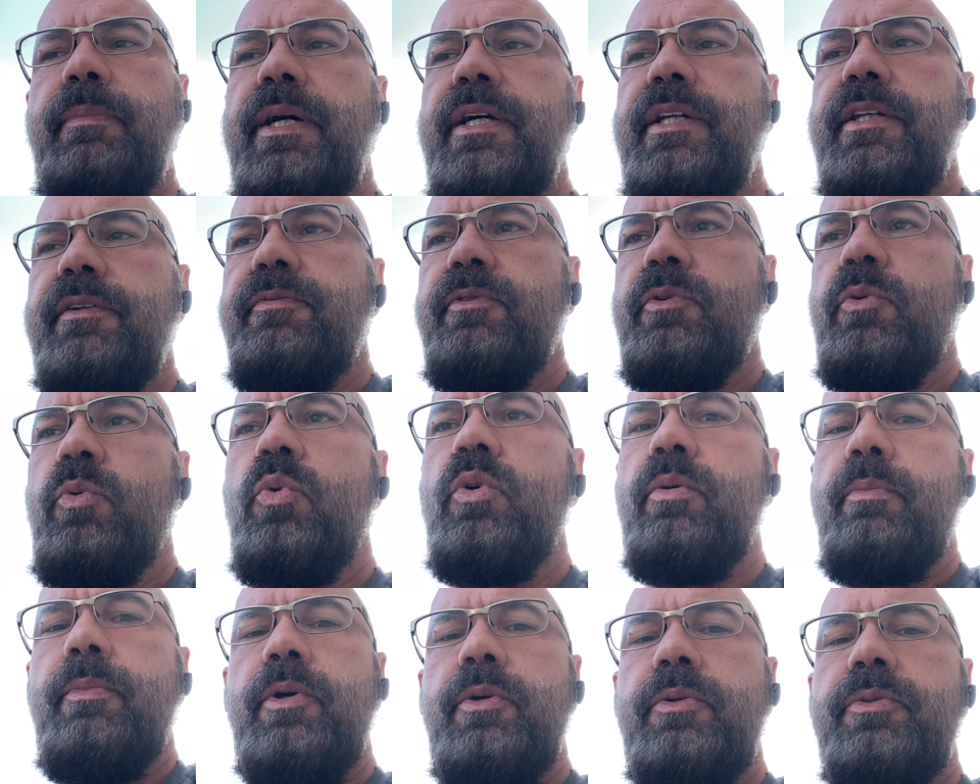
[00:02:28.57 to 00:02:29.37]
by different
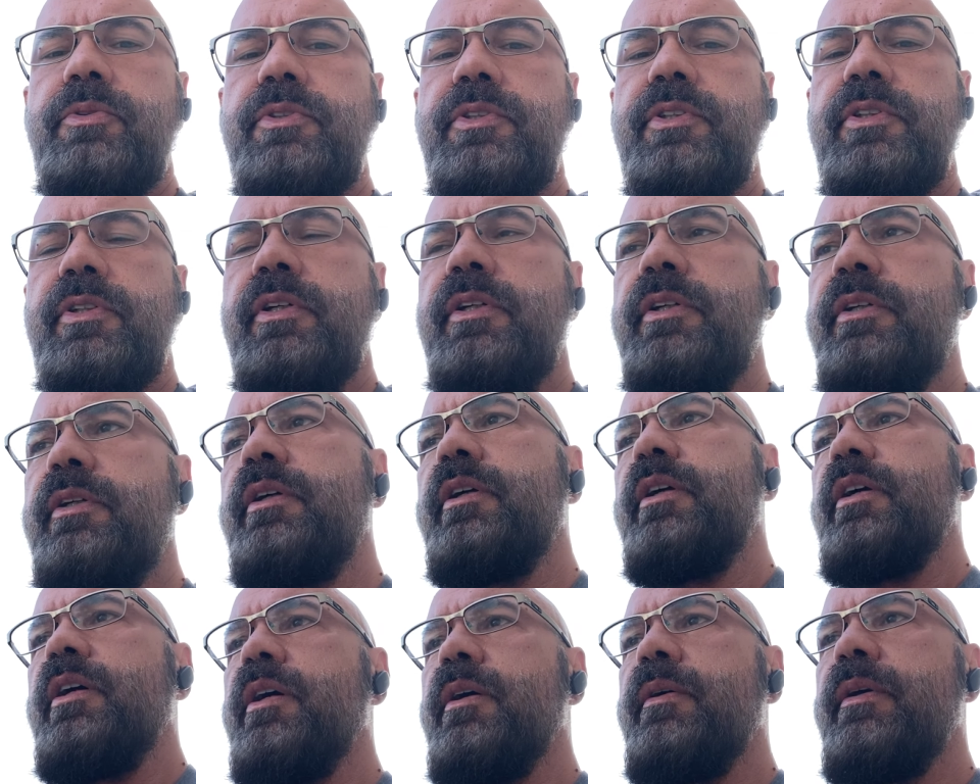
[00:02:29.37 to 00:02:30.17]
hormones
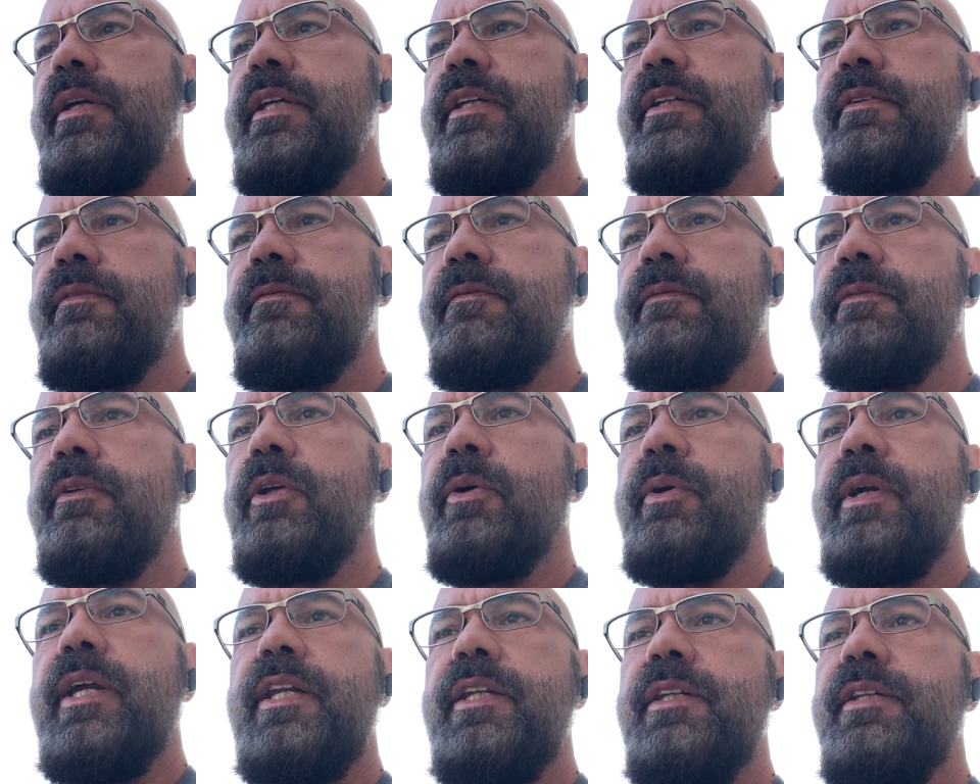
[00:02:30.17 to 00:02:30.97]

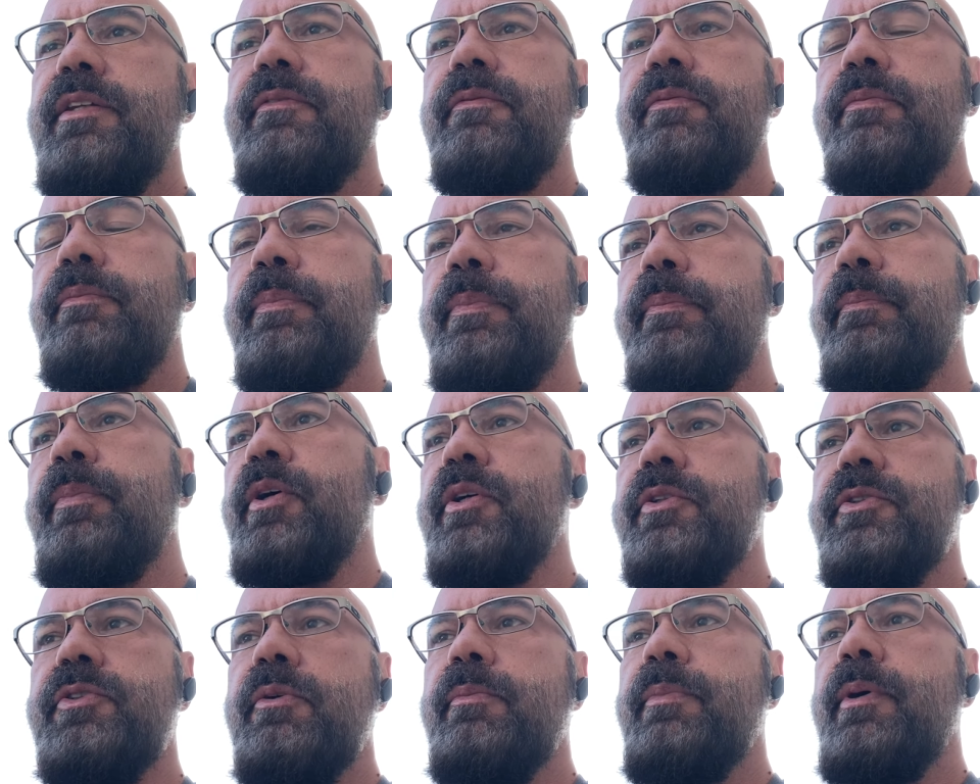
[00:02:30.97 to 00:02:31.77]
located in different
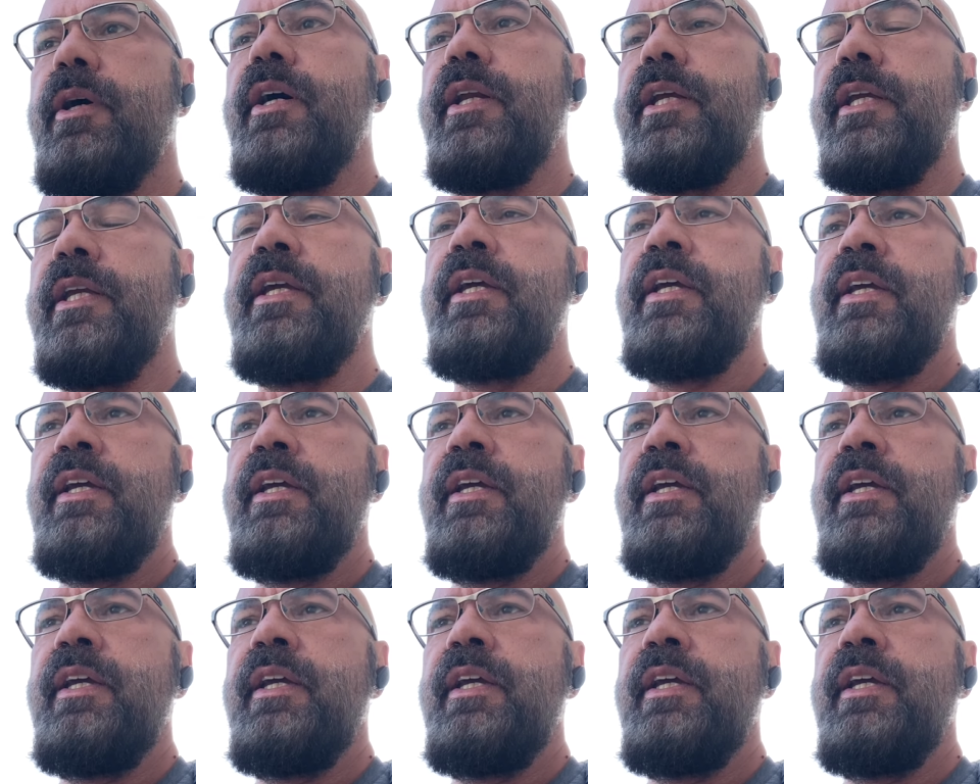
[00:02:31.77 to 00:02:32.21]
parts of your body.